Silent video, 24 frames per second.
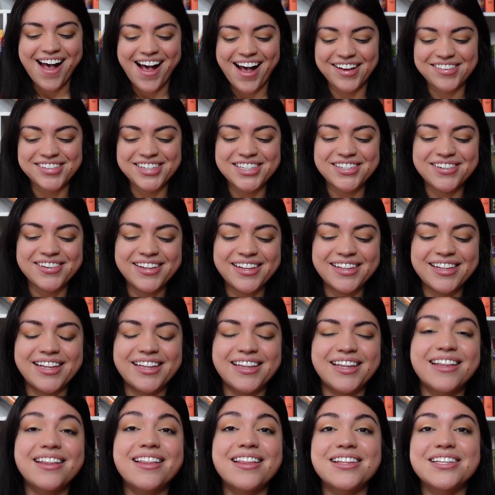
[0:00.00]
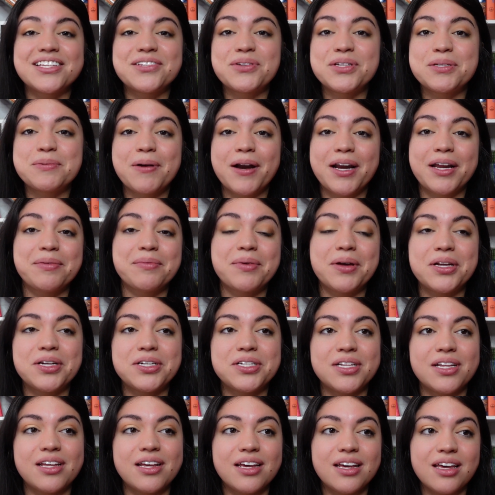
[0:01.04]
I'm just really glad that this was pretty
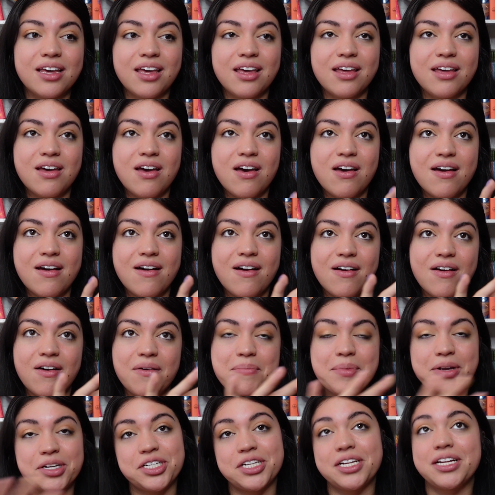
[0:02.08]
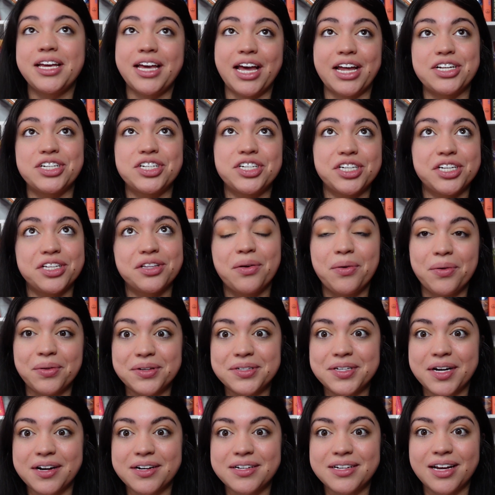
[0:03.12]
much like mentioning Kenji the whole
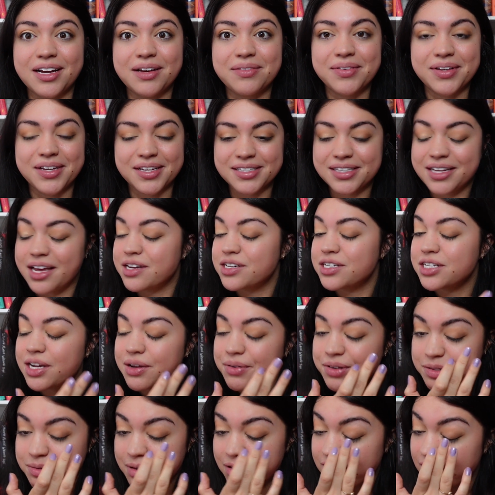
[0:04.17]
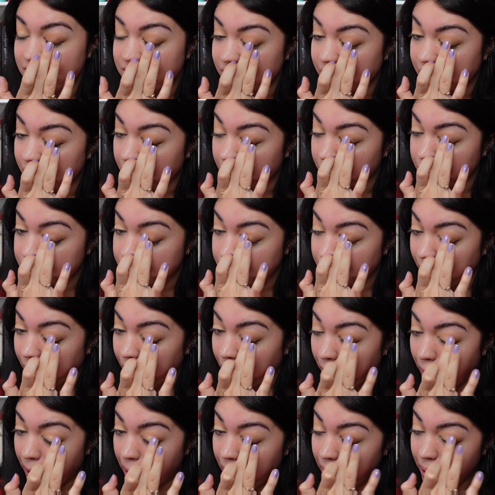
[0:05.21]
entire time, because Kenji was my favorite character.
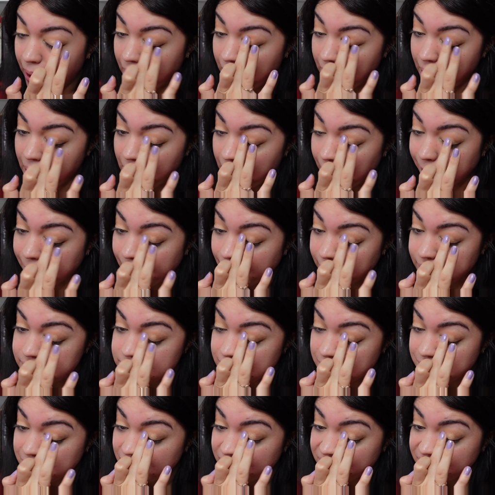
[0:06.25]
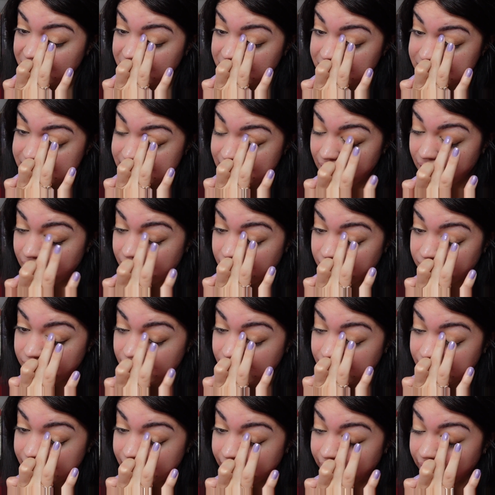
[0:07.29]
I was gonna be very sad if
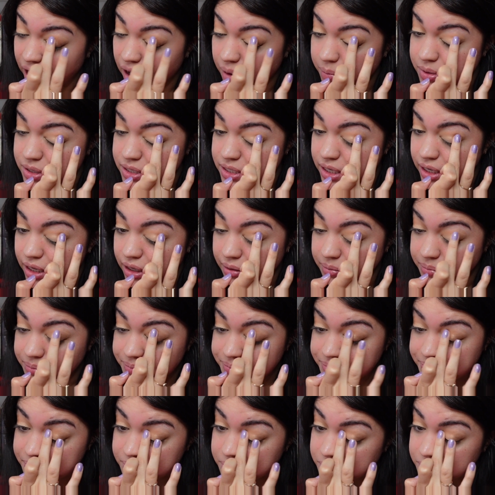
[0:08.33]
anything happened to him,